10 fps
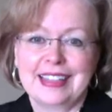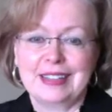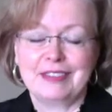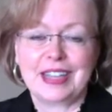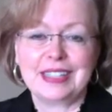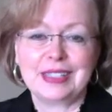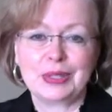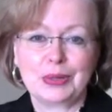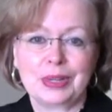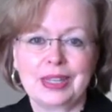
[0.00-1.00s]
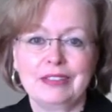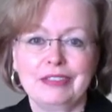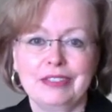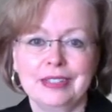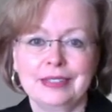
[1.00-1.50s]
face the
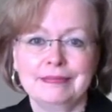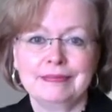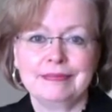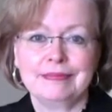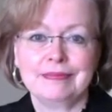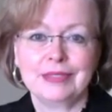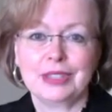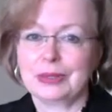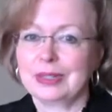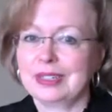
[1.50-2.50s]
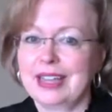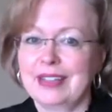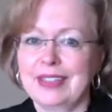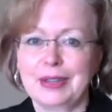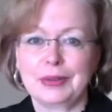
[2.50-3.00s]
grief. Don't allow
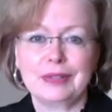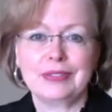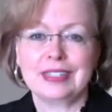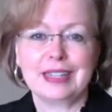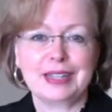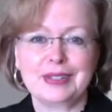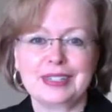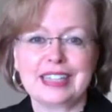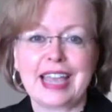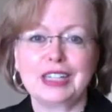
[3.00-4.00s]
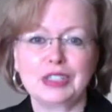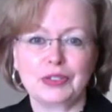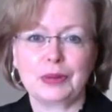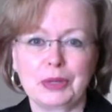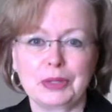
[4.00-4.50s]
that grief to let you detach
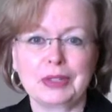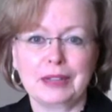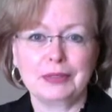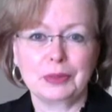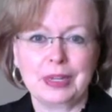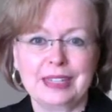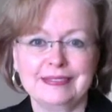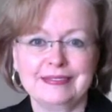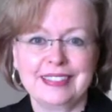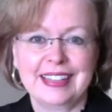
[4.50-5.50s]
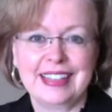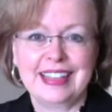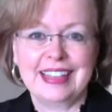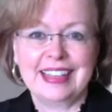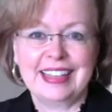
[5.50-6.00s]
from loved one,
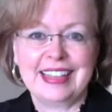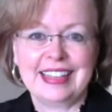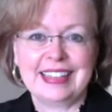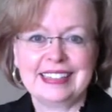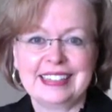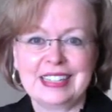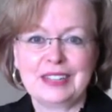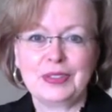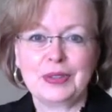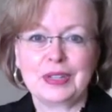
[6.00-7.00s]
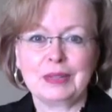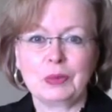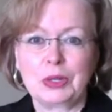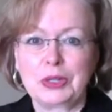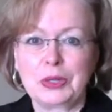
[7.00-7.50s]
and see if you can
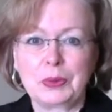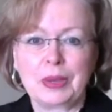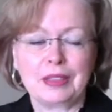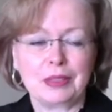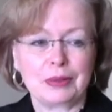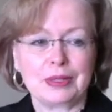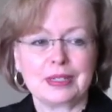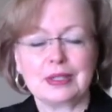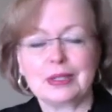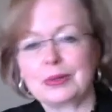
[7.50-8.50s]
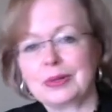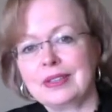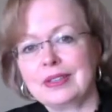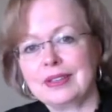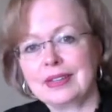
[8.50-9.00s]
work your way through it to the degree
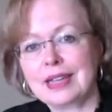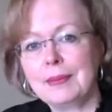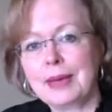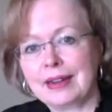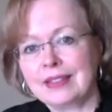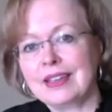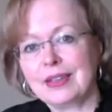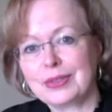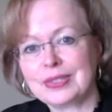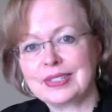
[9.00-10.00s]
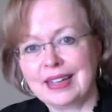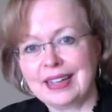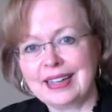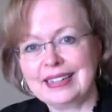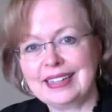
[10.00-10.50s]
that you can come out on the other
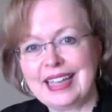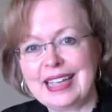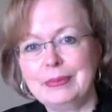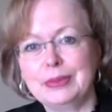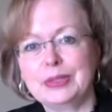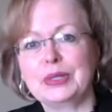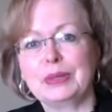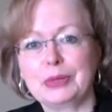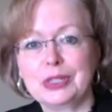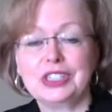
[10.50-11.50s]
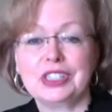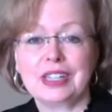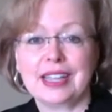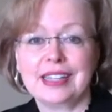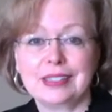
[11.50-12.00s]
side able to
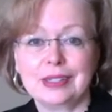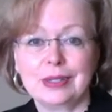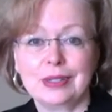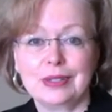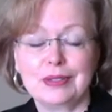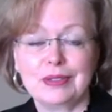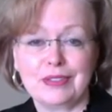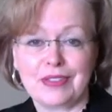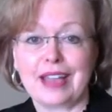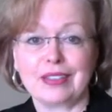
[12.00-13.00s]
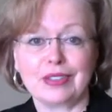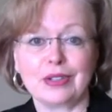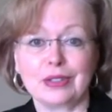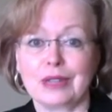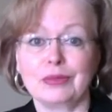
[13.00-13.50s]
appreciate the fact that
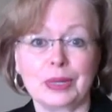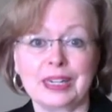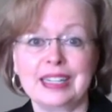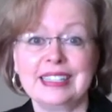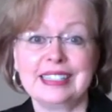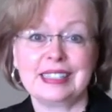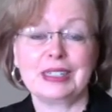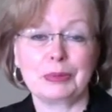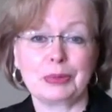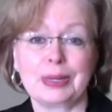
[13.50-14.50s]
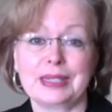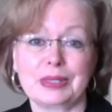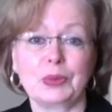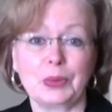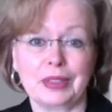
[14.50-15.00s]
your loved one is still
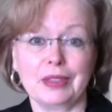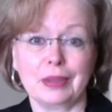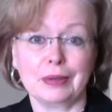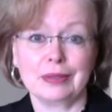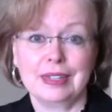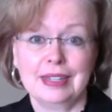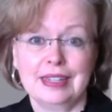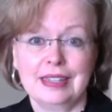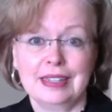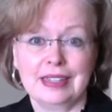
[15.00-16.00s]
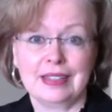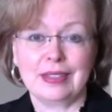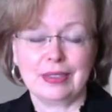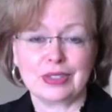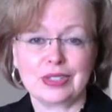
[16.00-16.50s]
present with you, and
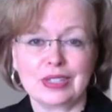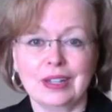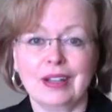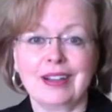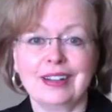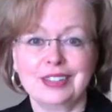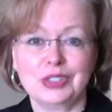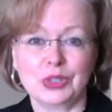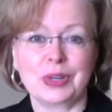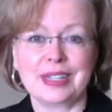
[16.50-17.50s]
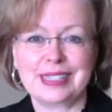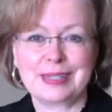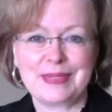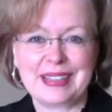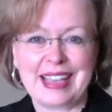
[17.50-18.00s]
that there still are joys to
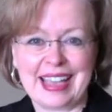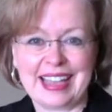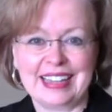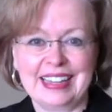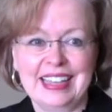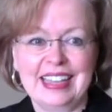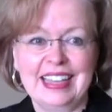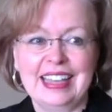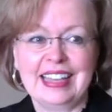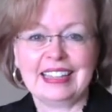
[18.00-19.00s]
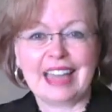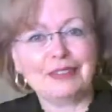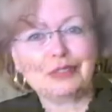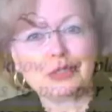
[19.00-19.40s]
be had and laughter